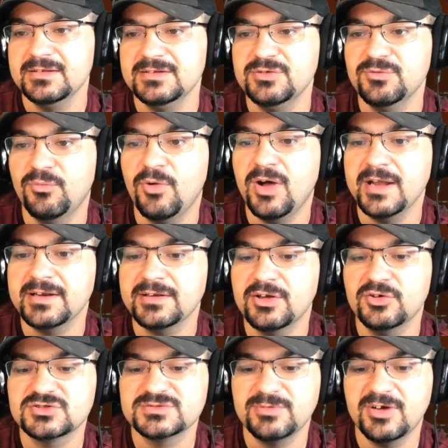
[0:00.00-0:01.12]
You want to
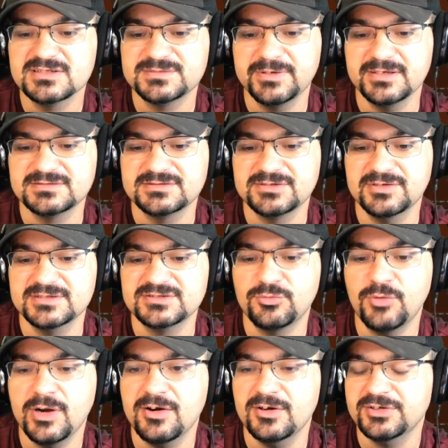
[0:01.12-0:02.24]
go smallest base. So let's
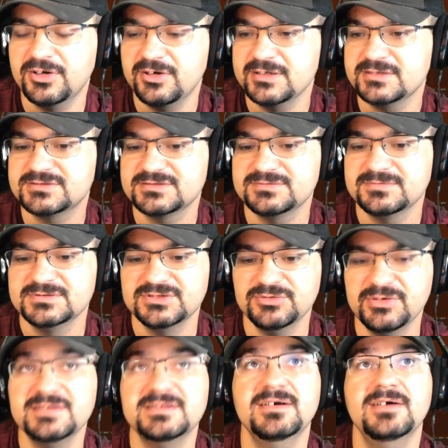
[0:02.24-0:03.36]
acquire our targets. So
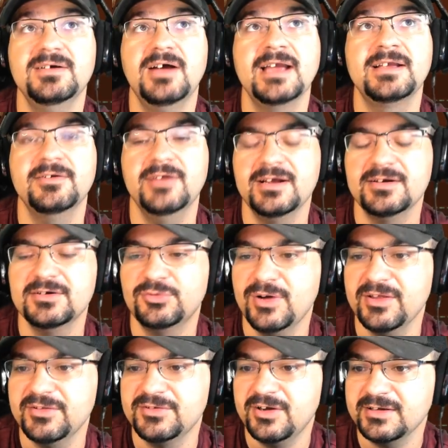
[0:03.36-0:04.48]
we hit the icon right here to
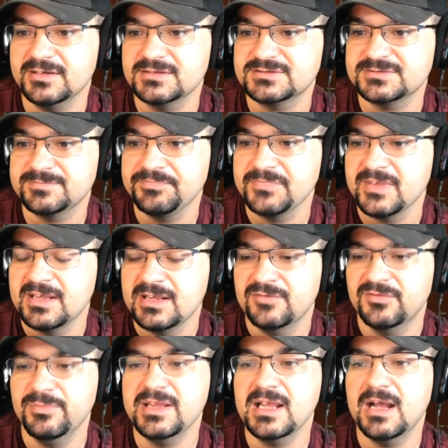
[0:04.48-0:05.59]
acquire the targets.
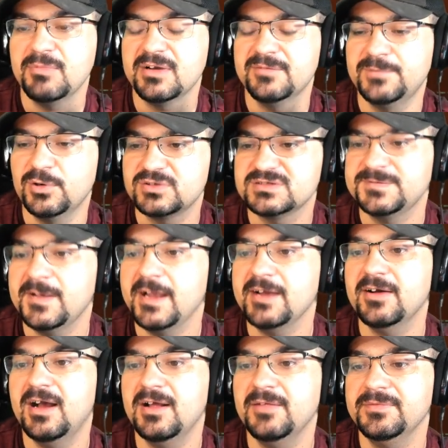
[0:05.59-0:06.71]
For me, I'm going to focus
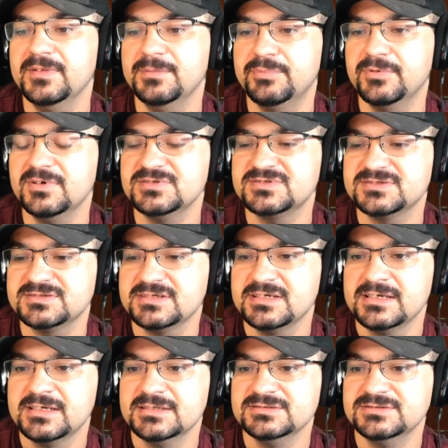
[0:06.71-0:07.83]
fire on the burst.
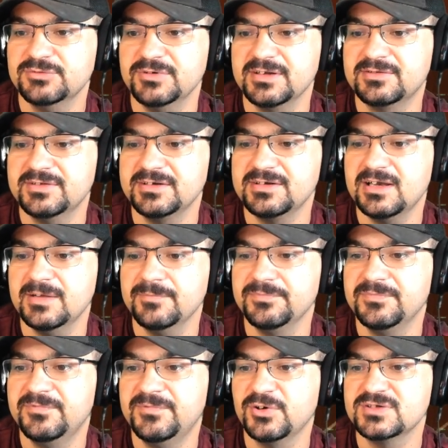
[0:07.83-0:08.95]
So we're going to click
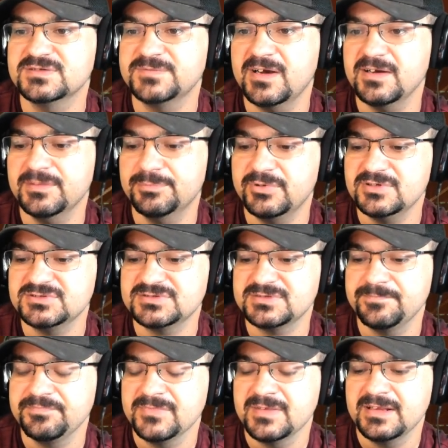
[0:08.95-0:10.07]
on focus fire on the
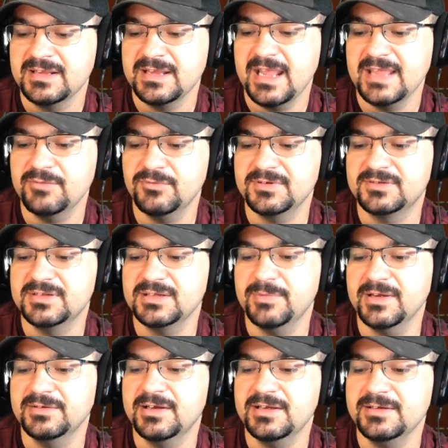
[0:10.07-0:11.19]
burst. And then we're going to click
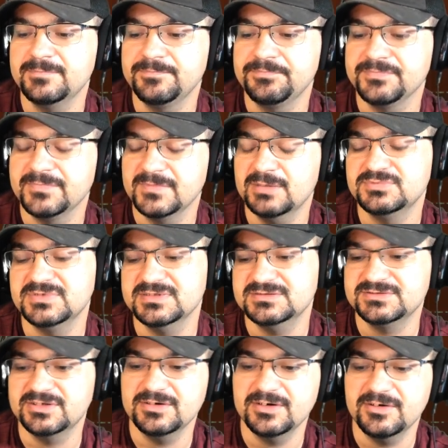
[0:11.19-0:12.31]
my gun. Oops,
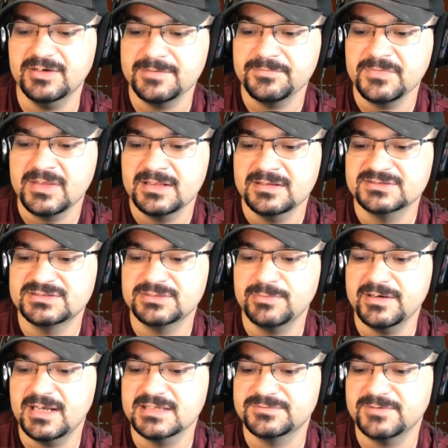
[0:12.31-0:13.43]
it started already. Let's turn
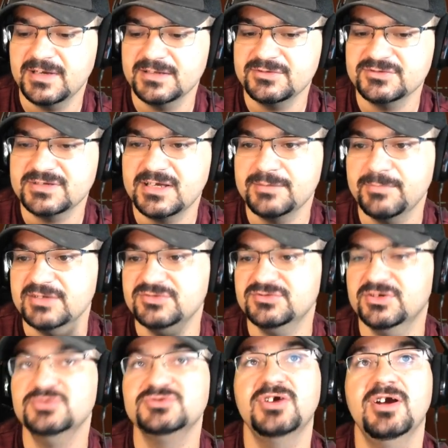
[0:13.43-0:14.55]
my Nosferatu's on. My
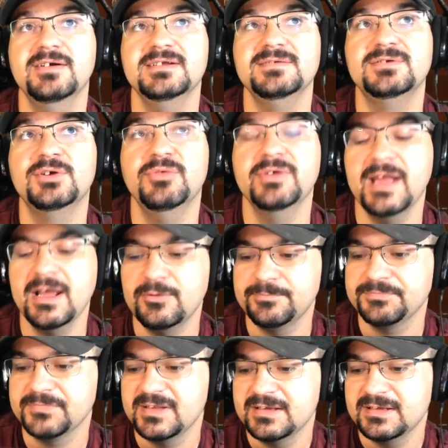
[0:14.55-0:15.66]
drones are already going out.